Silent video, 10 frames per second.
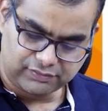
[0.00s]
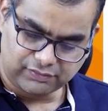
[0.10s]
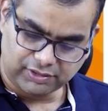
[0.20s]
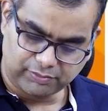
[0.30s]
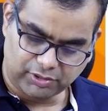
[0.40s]

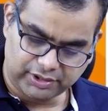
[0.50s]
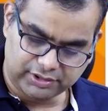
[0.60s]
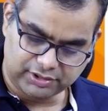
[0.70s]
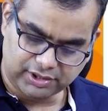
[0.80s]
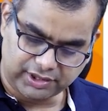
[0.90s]

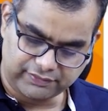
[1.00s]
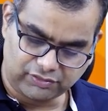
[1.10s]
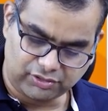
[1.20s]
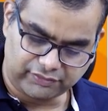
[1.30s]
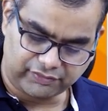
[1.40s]

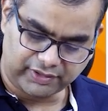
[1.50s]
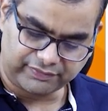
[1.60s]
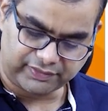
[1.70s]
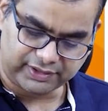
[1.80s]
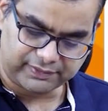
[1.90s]

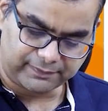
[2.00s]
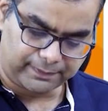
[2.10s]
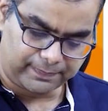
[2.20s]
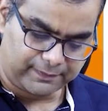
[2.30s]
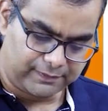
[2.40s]
1.3455.
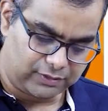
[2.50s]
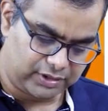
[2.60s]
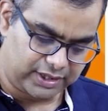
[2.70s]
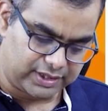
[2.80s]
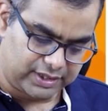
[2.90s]

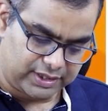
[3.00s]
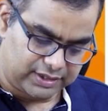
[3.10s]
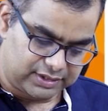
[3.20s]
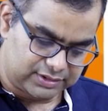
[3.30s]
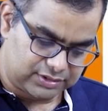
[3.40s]
Okay.
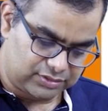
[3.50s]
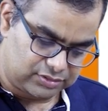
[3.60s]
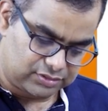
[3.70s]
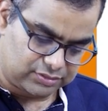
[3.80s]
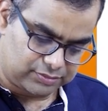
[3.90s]

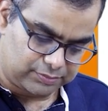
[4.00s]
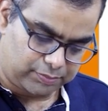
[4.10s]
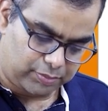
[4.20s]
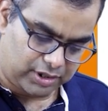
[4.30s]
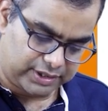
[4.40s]
So
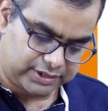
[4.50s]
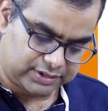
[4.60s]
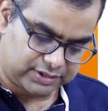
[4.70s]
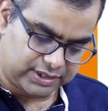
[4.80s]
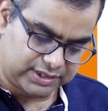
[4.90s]

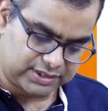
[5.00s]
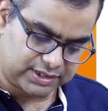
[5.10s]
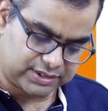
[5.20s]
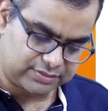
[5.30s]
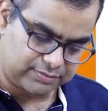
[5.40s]

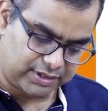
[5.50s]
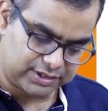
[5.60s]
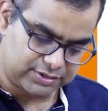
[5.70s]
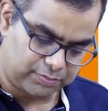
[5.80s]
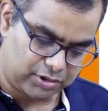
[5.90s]
0.36
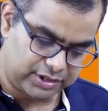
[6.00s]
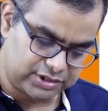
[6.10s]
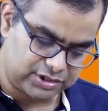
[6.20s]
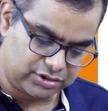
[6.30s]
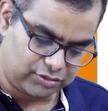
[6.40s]
minus
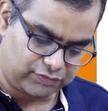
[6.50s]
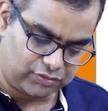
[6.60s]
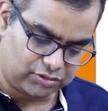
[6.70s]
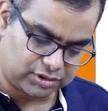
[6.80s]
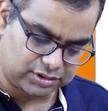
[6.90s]

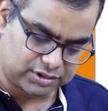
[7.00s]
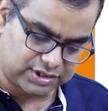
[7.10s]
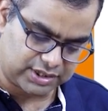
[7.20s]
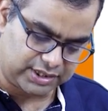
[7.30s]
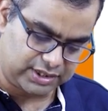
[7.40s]
0.04
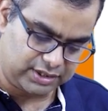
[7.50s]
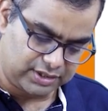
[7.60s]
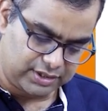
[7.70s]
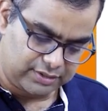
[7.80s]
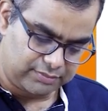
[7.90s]
C
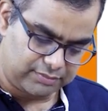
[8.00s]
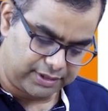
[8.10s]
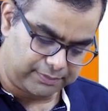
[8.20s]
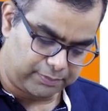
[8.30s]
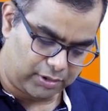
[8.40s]

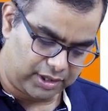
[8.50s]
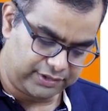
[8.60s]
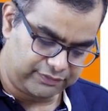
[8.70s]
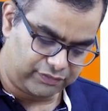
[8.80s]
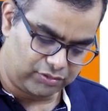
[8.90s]
by
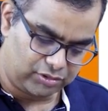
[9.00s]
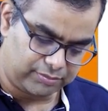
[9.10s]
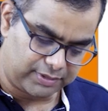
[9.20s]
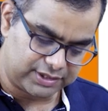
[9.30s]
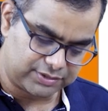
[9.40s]

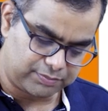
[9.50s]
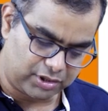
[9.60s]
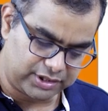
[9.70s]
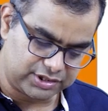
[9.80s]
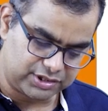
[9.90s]
0.4 minus
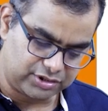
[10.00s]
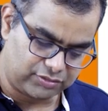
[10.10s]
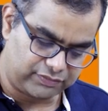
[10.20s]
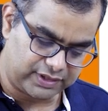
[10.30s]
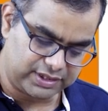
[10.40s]

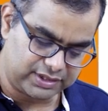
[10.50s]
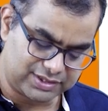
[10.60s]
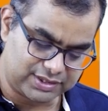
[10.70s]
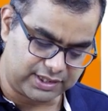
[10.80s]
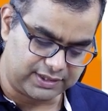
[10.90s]
0.05
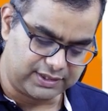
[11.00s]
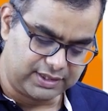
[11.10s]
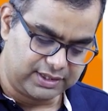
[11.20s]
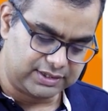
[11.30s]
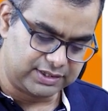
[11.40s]
C.
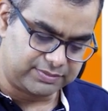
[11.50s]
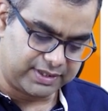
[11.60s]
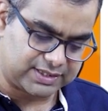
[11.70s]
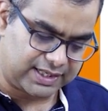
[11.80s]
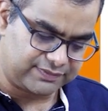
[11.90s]
This
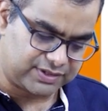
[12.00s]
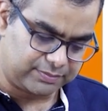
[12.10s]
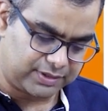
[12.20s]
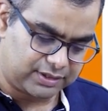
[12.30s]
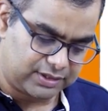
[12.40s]
makes life
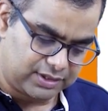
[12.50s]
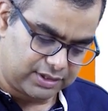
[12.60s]
simpler.